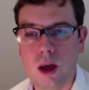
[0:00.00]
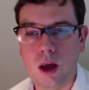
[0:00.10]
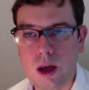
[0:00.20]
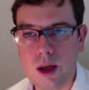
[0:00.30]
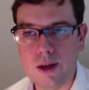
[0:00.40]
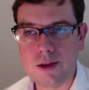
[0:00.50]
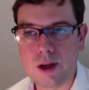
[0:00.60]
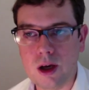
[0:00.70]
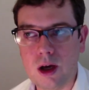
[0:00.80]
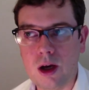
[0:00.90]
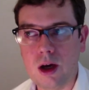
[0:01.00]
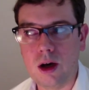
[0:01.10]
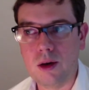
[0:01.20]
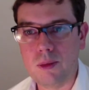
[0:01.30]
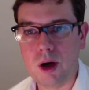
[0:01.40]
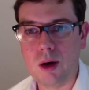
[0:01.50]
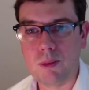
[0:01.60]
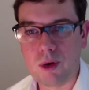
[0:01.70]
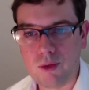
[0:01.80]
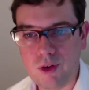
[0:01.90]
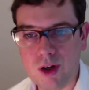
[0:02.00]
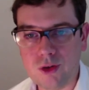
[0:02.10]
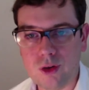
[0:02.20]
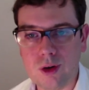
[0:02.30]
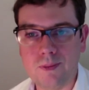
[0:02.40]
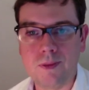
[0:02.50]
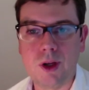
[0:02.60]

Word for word: his uh, uh, professor,